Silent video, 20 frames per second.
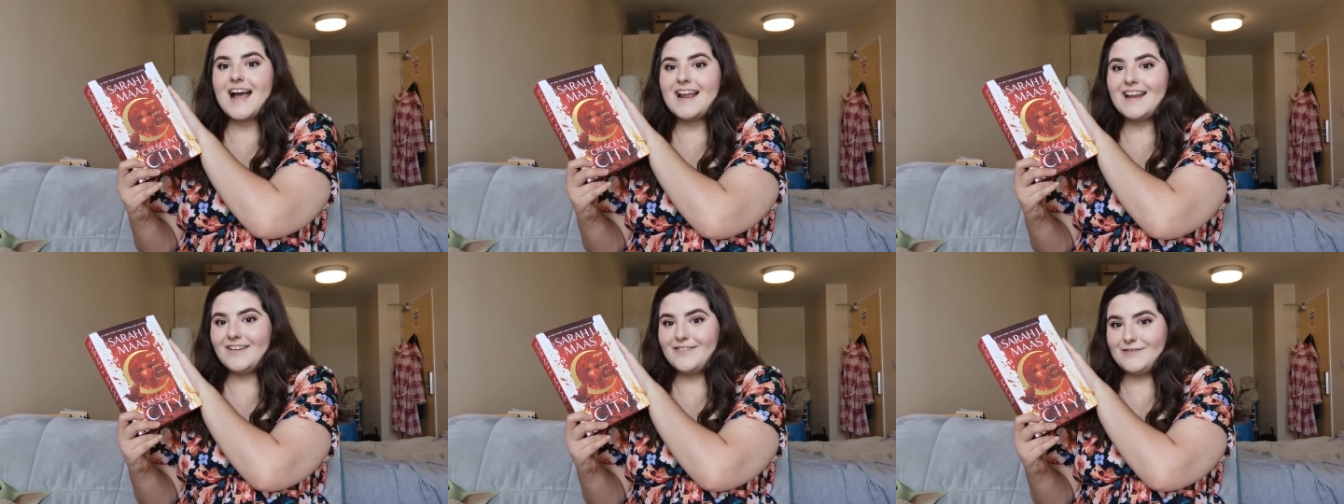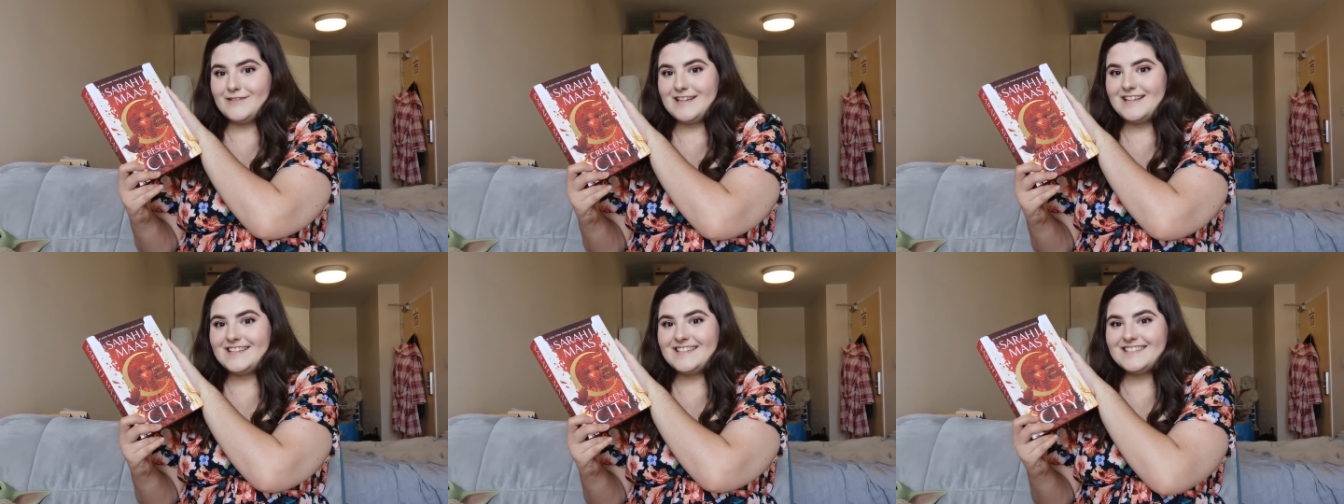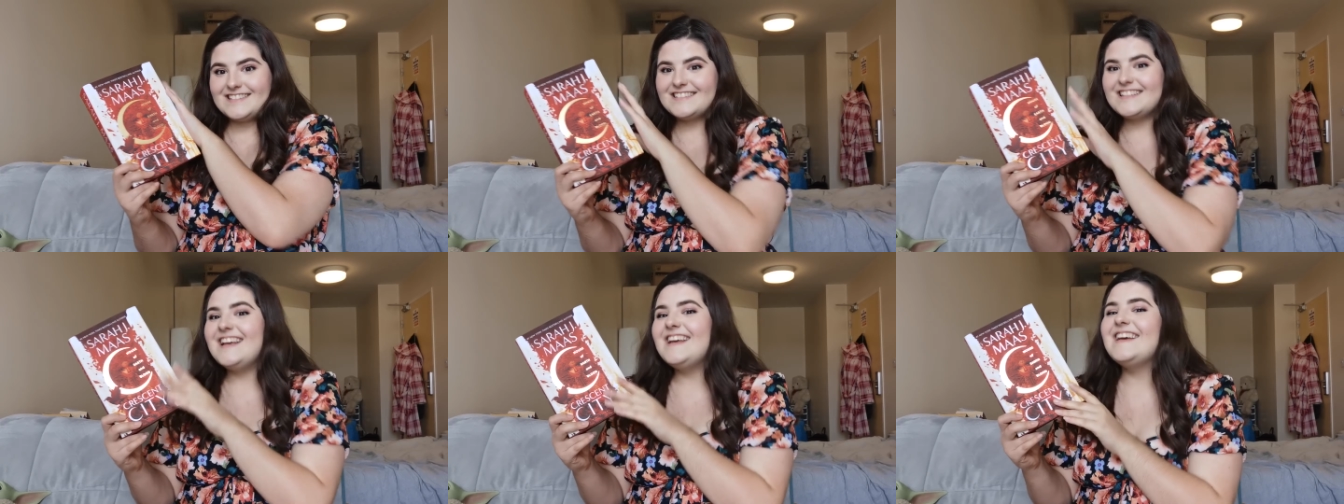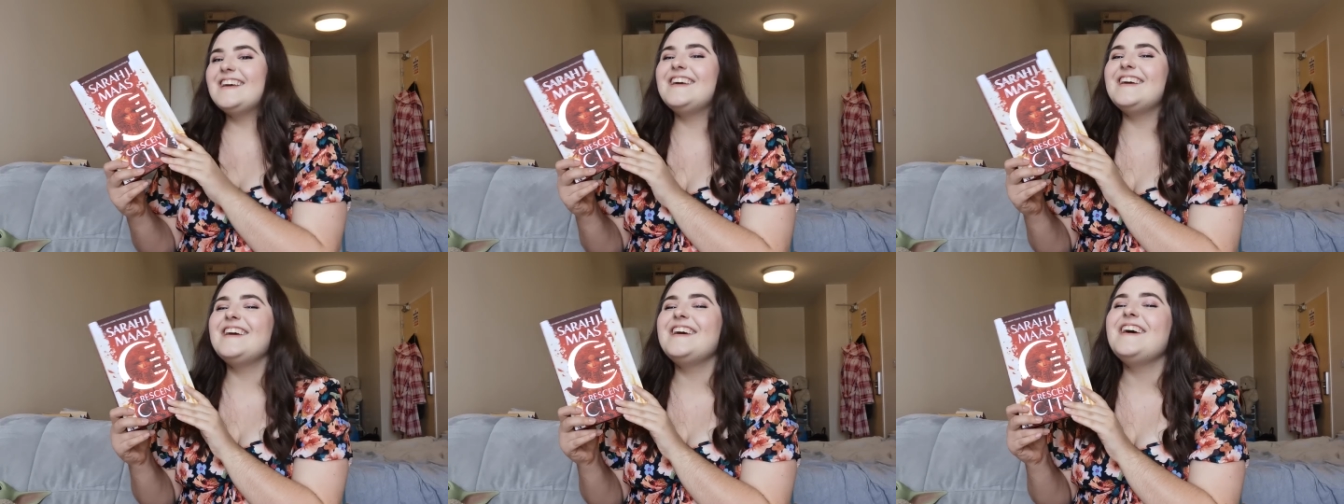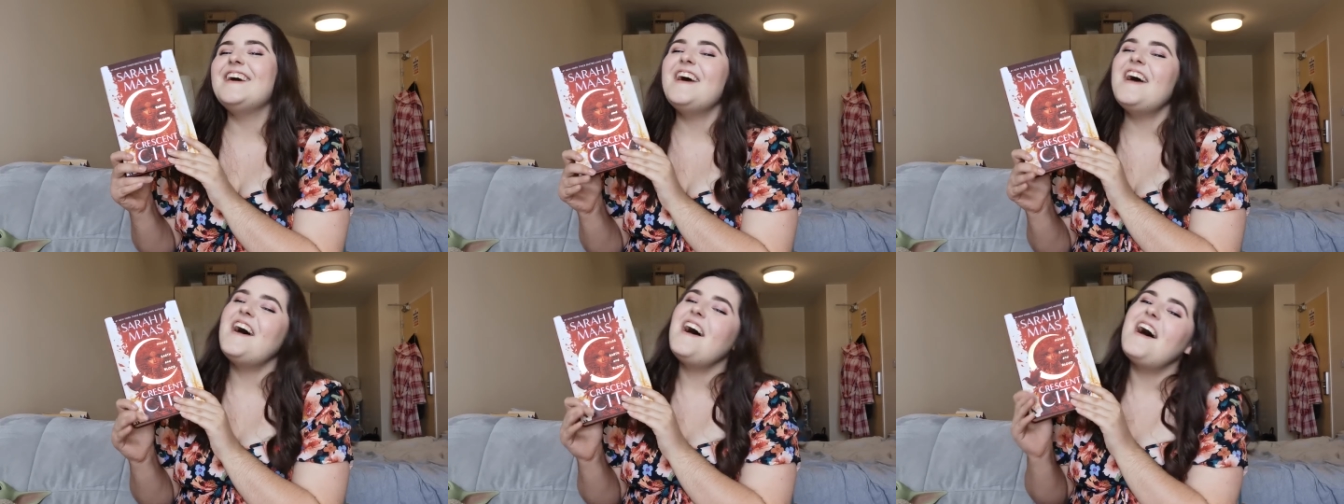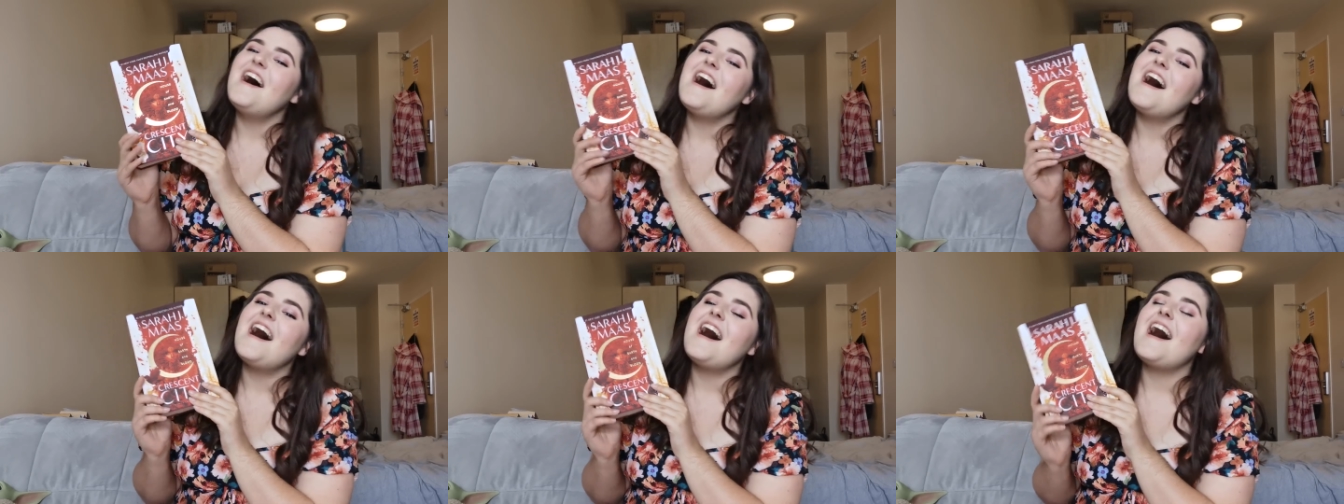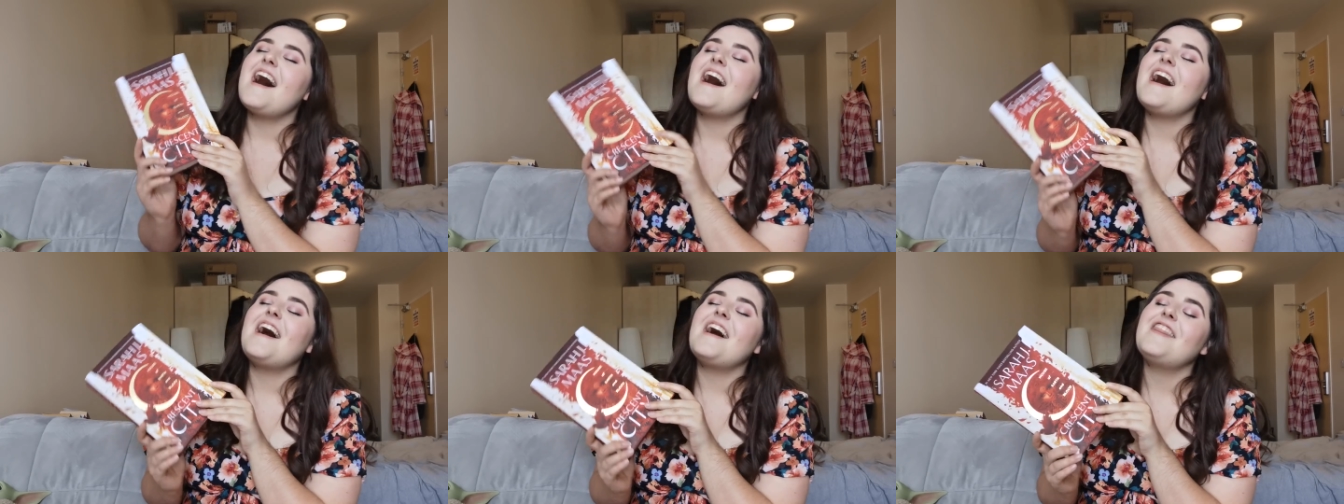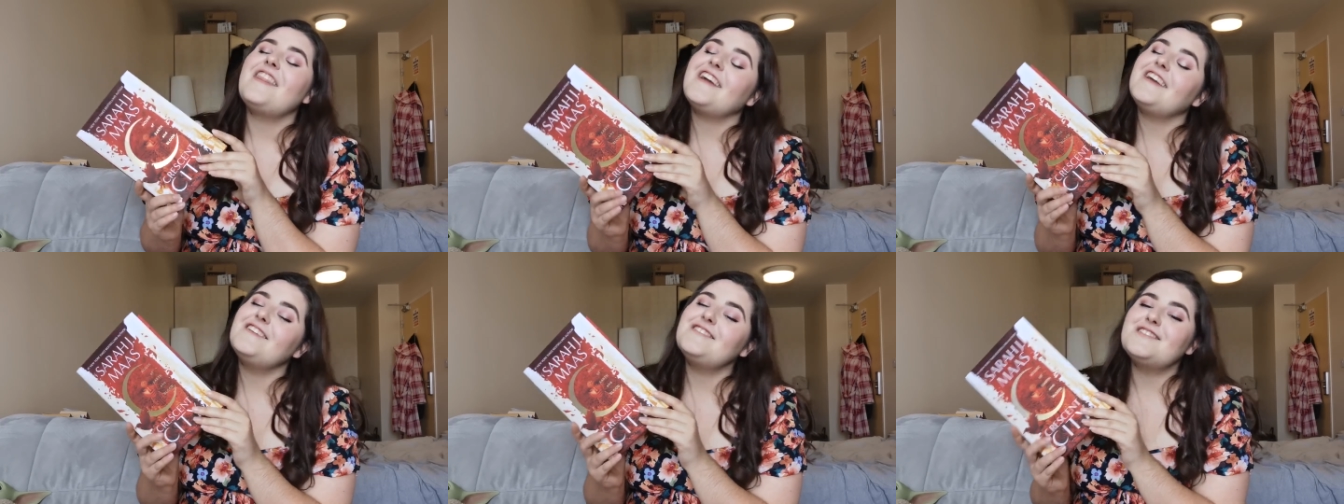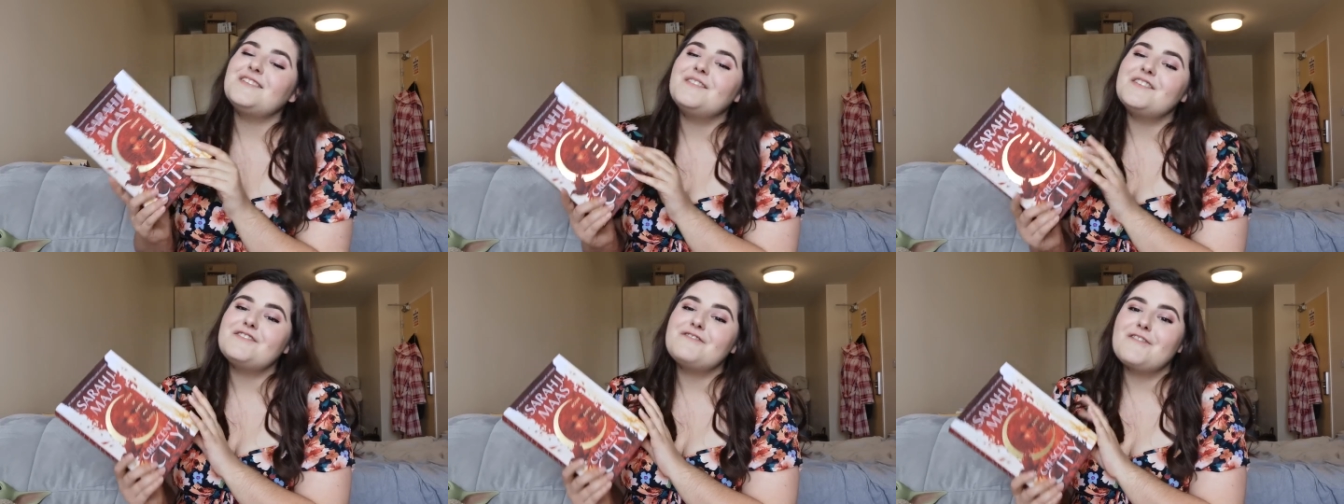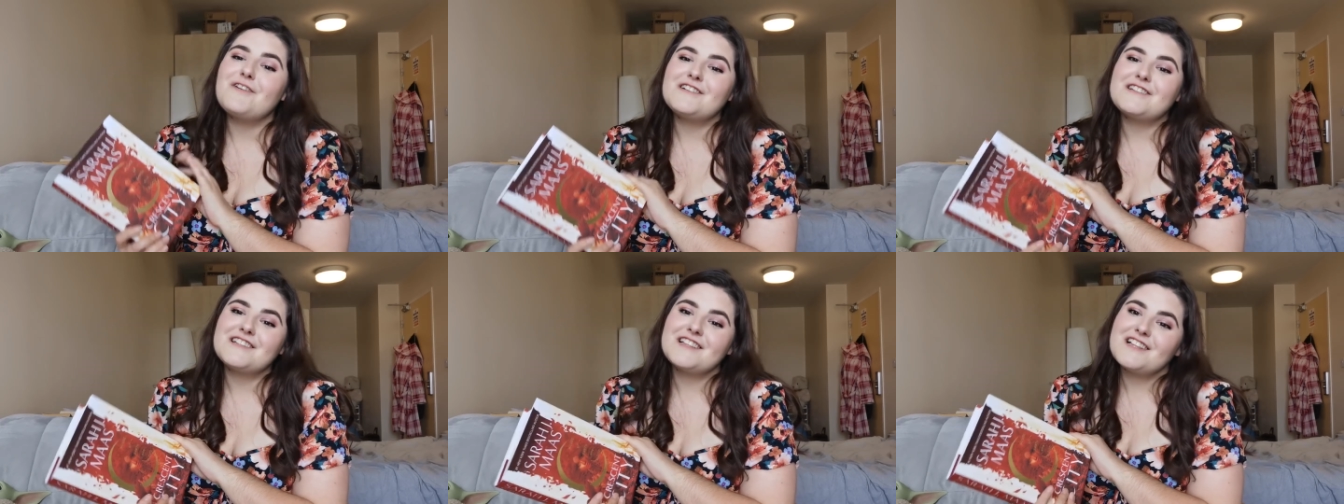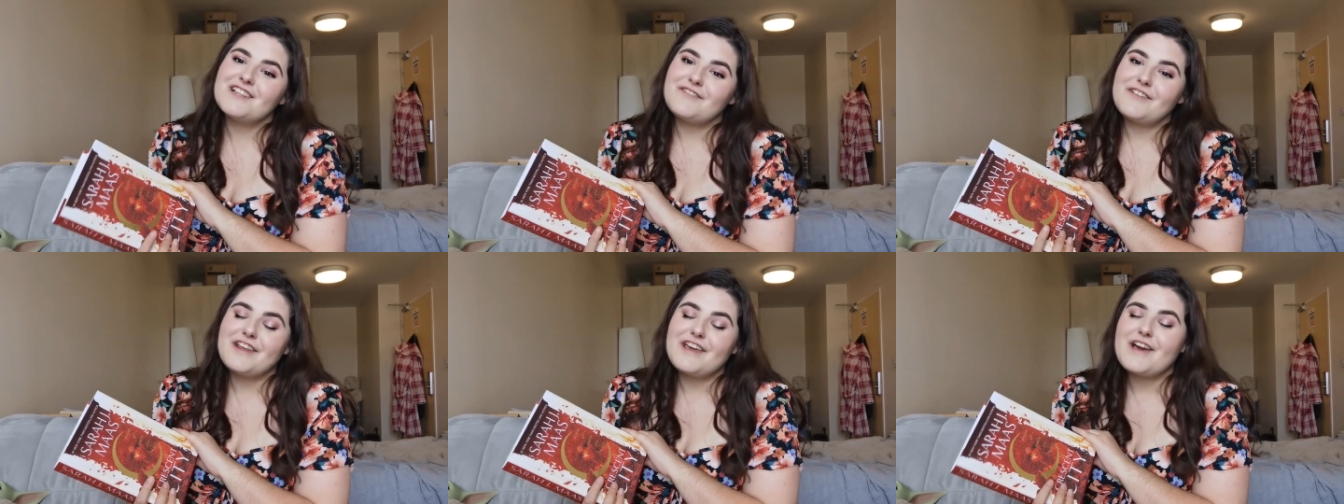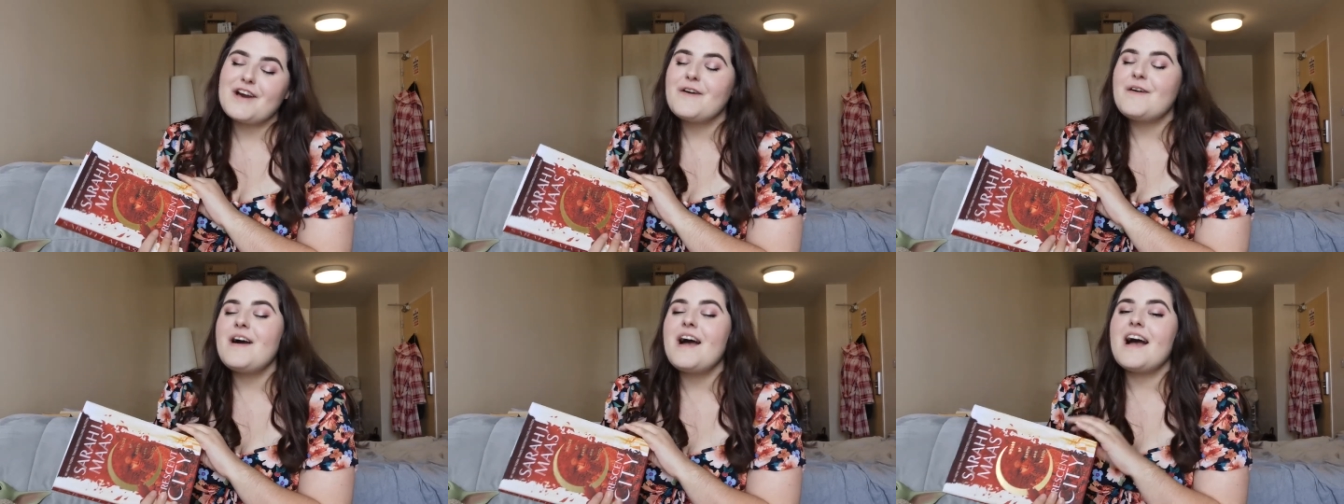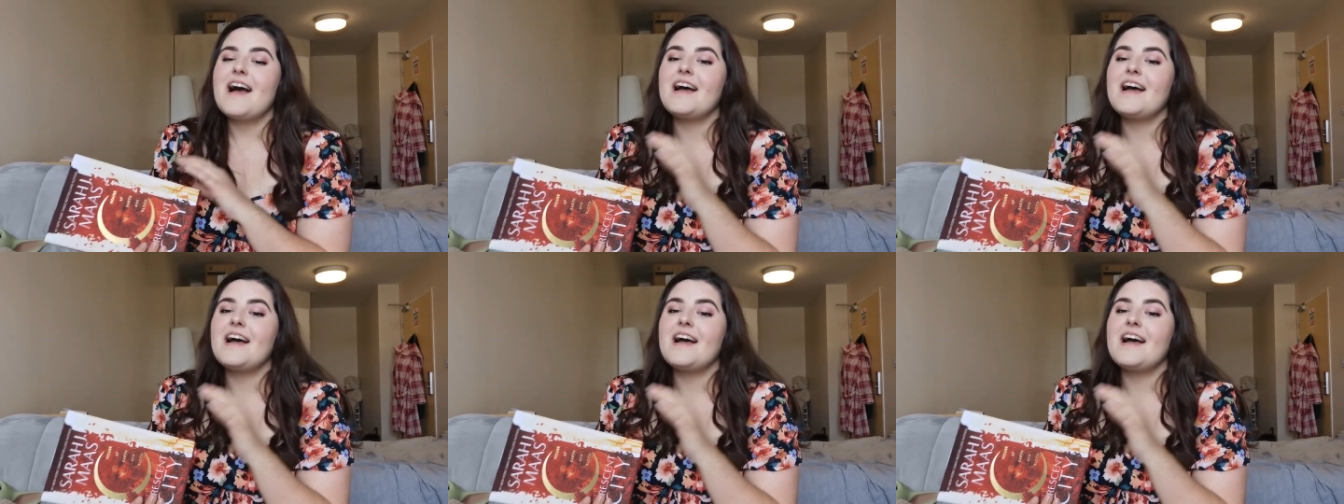I loved it. Thank you so much for watching this video,